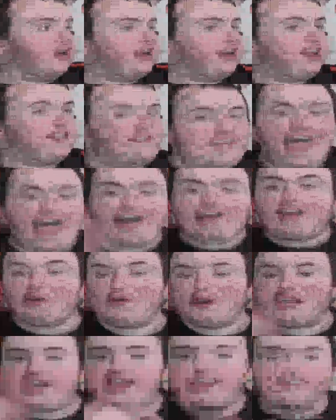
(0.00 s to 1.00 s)
a sack, you
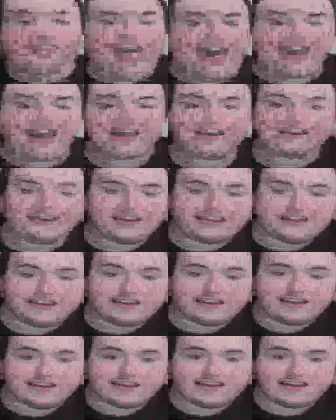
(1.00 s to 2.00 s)
get a sack.
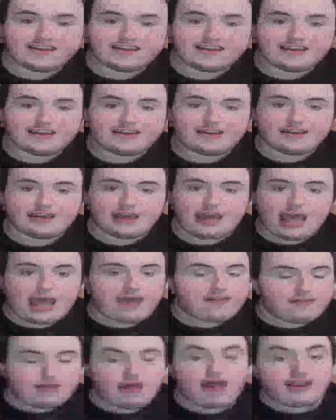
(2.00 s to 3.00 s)
And
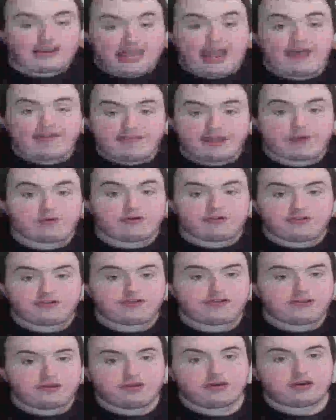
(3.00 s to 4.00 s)
again, there
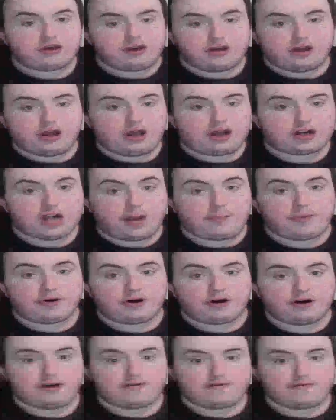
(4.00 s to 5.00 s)
was a couple
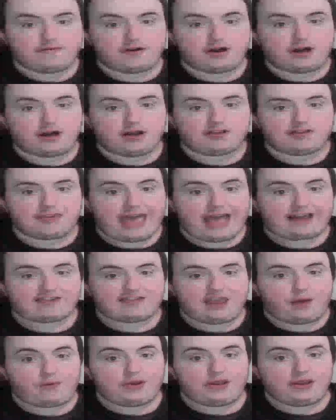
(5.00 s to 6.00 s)
of sacks
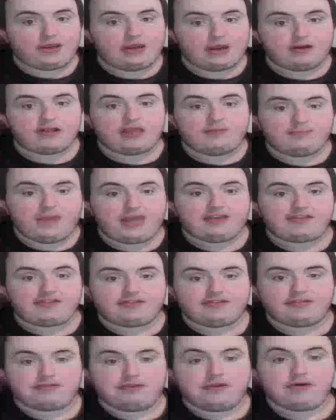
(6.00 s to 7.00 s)
that we nearly missed,
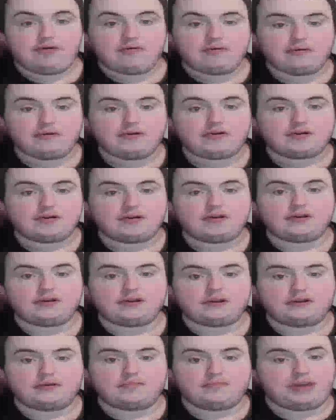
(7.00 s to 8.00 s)
too.
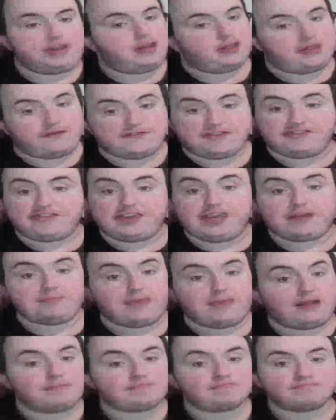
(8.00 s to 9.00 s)
But you love to see it,
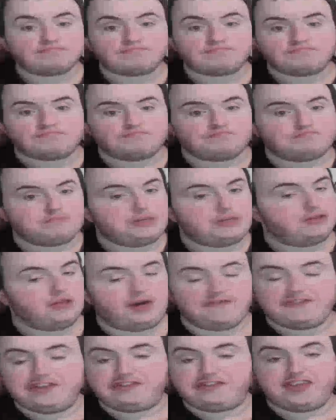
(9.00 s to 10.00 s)
man. You
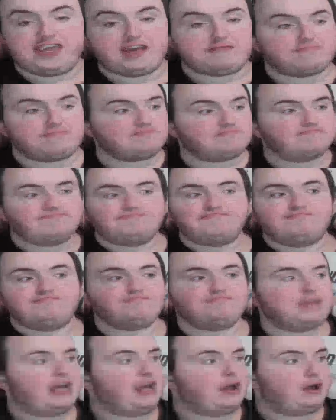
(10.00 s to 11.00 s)
love to see it.
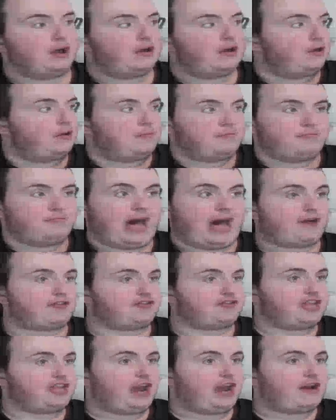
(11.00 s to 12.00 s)
Myles
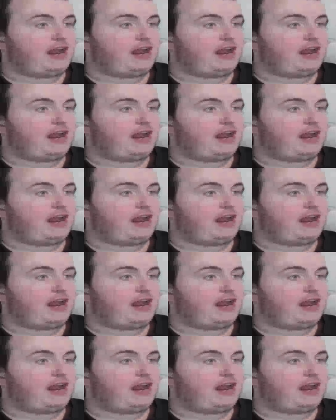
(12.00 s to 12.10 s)
Garrett, I